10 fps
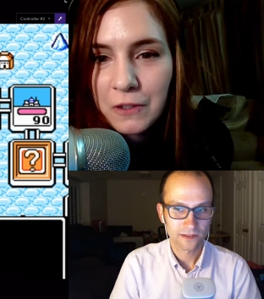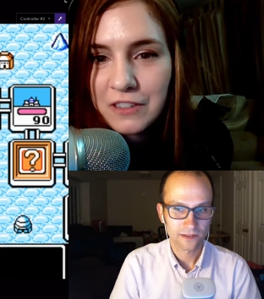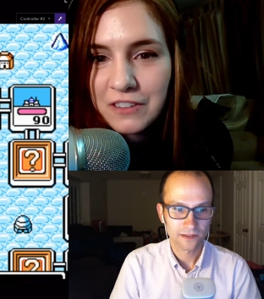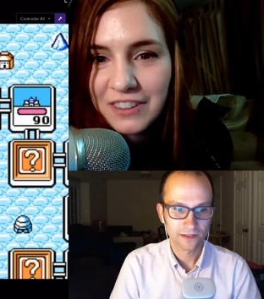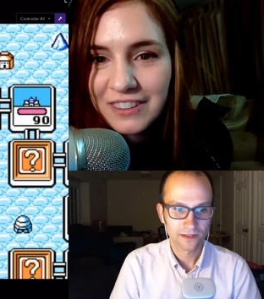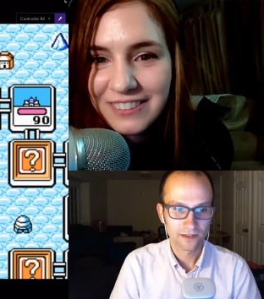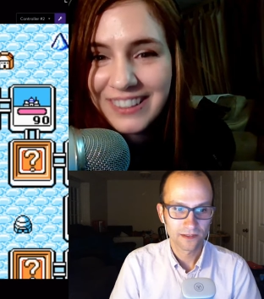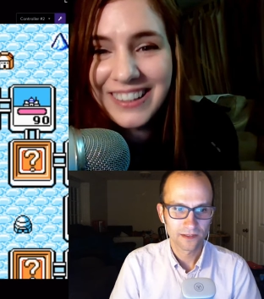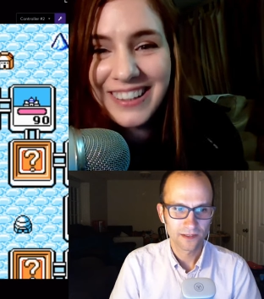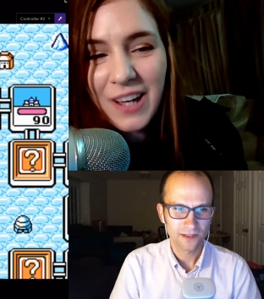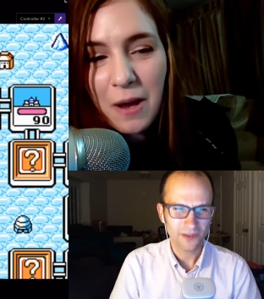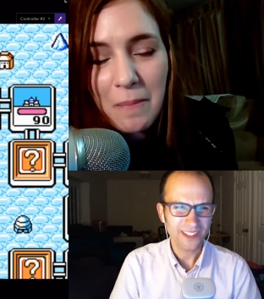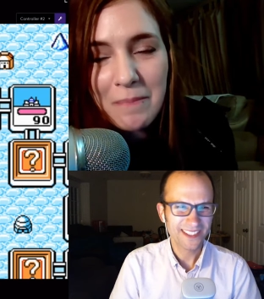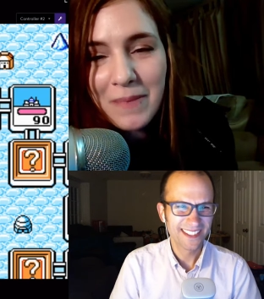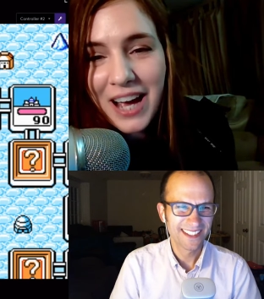Speaker 1: reason.
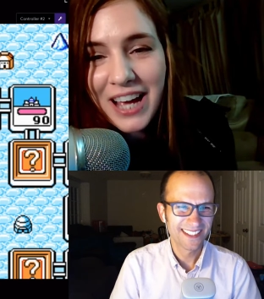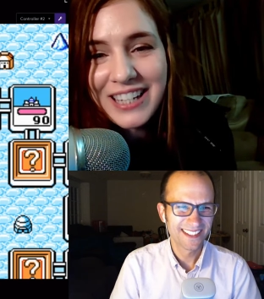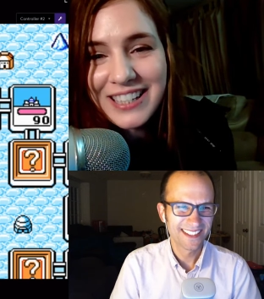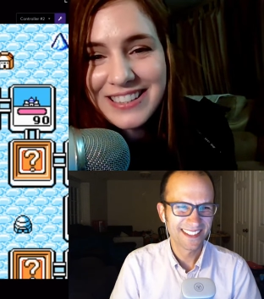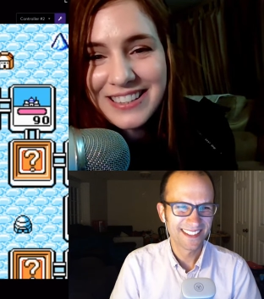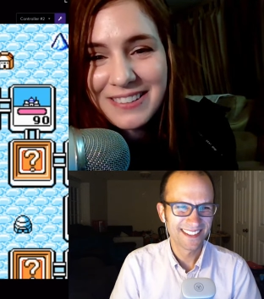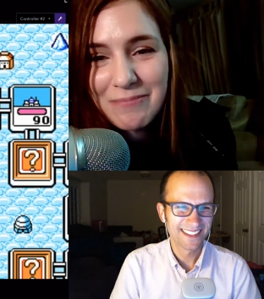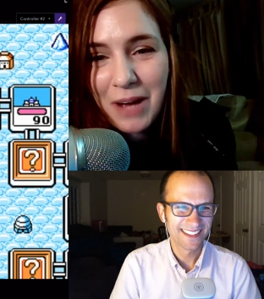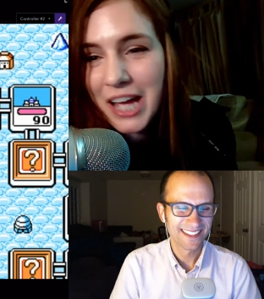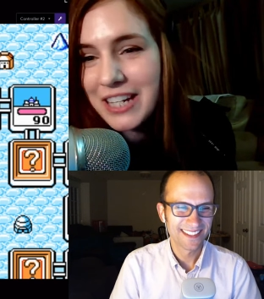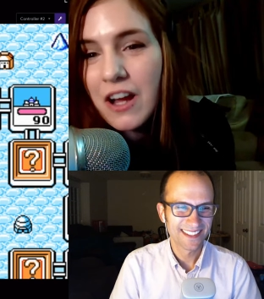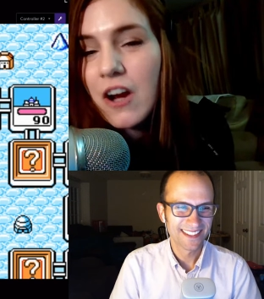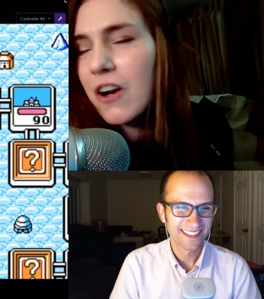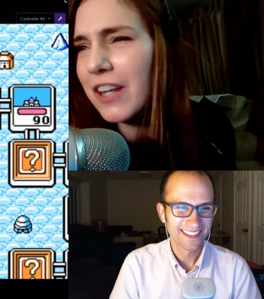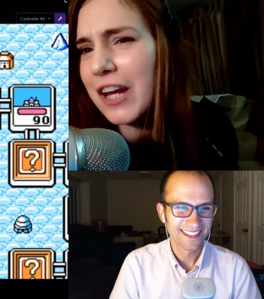What? minus mine
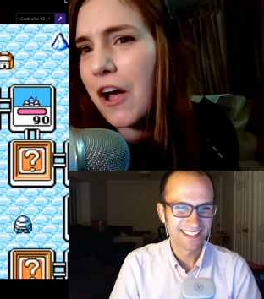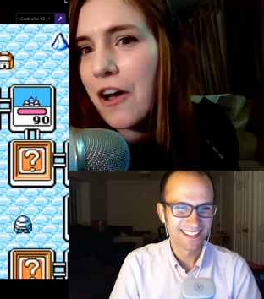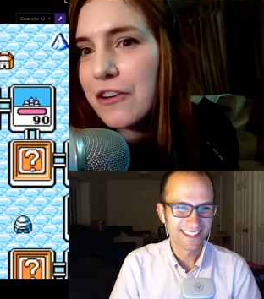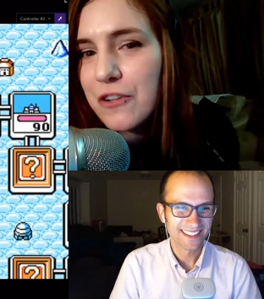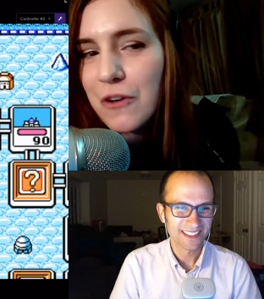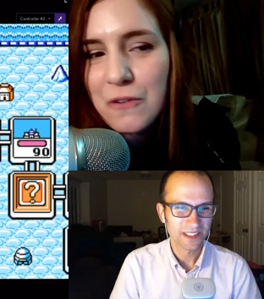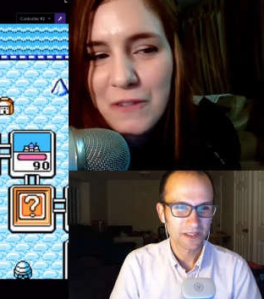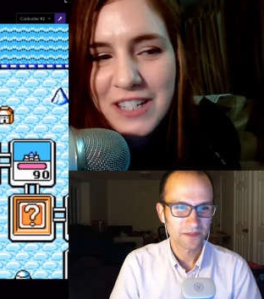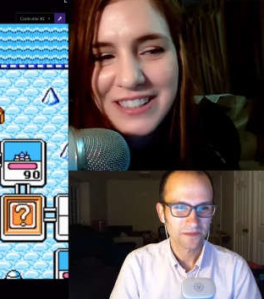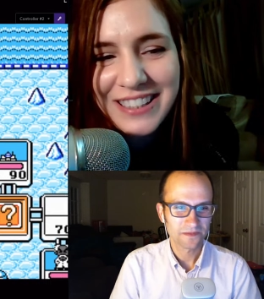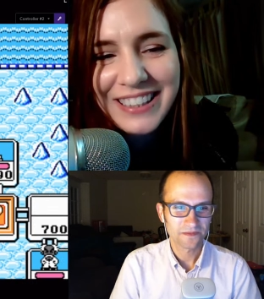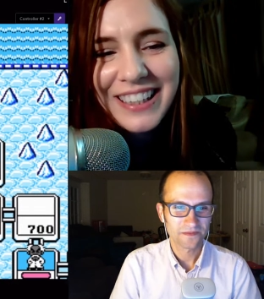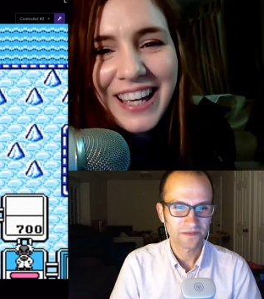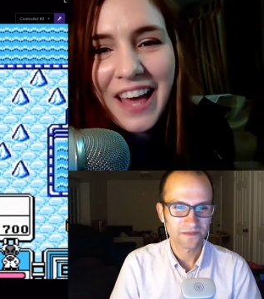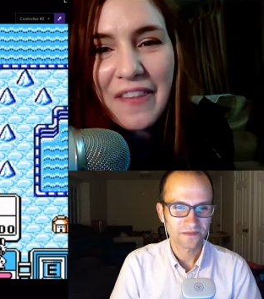or like unknown reason,
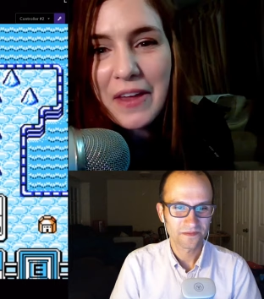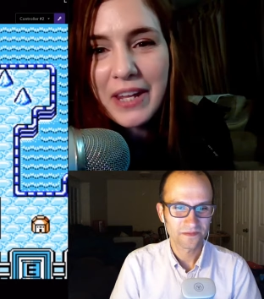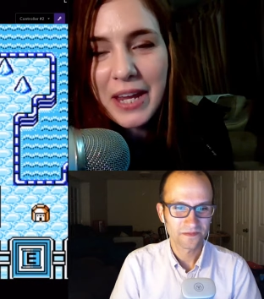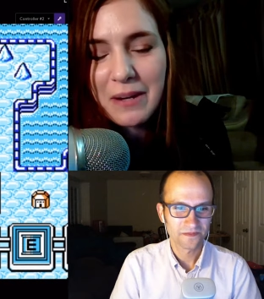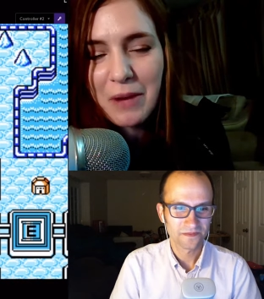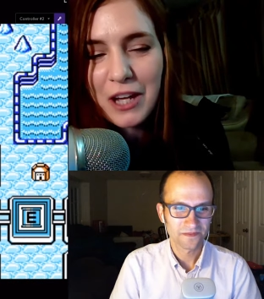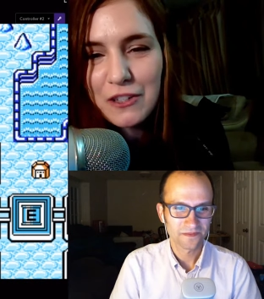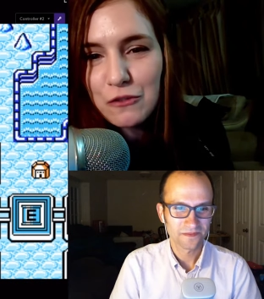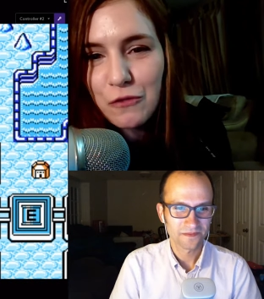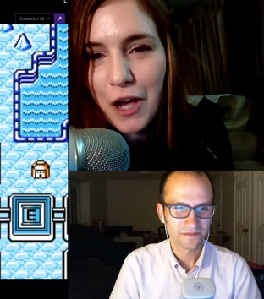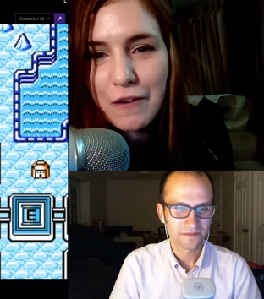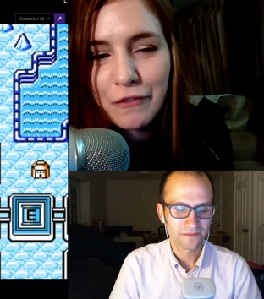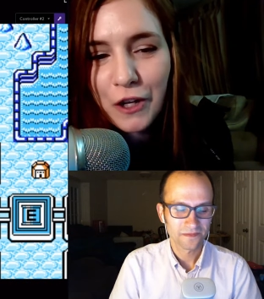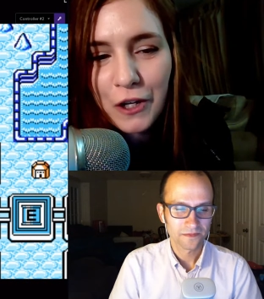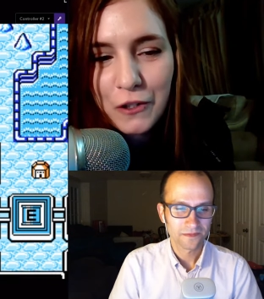and then like minus five
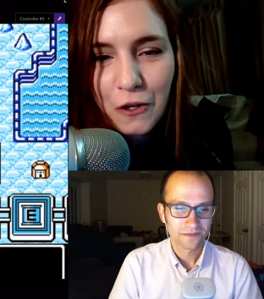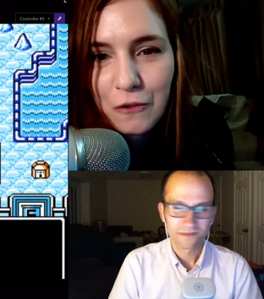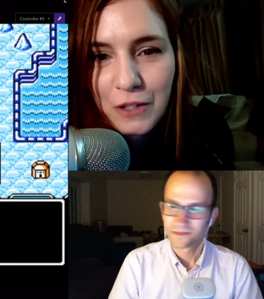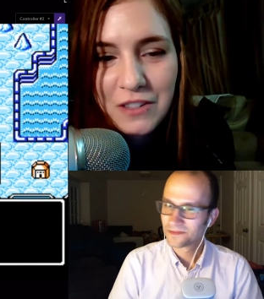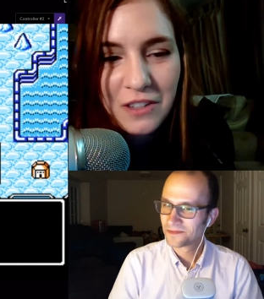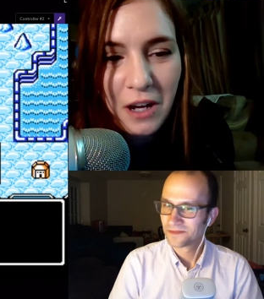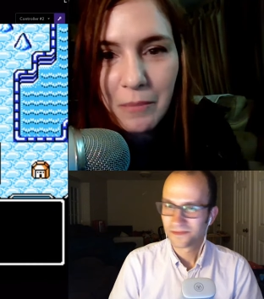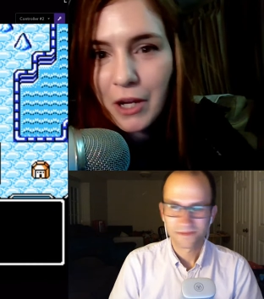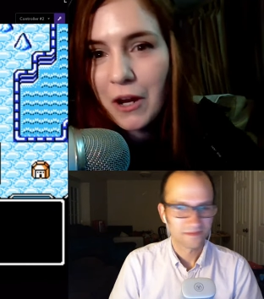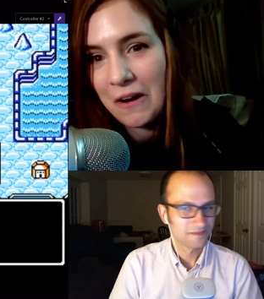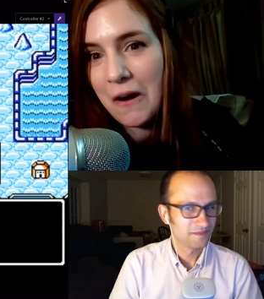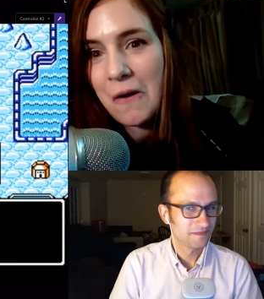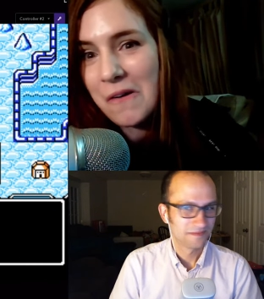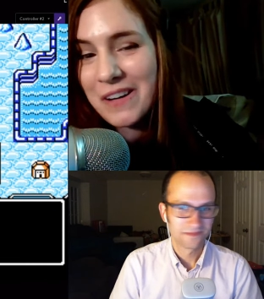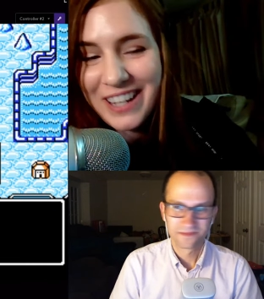unknown reason. I'm like,
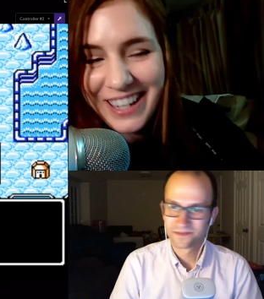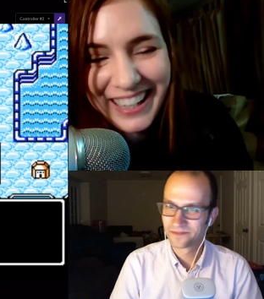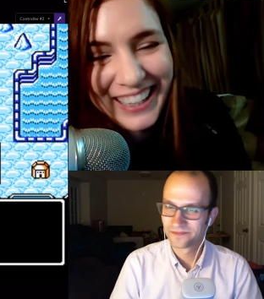okay.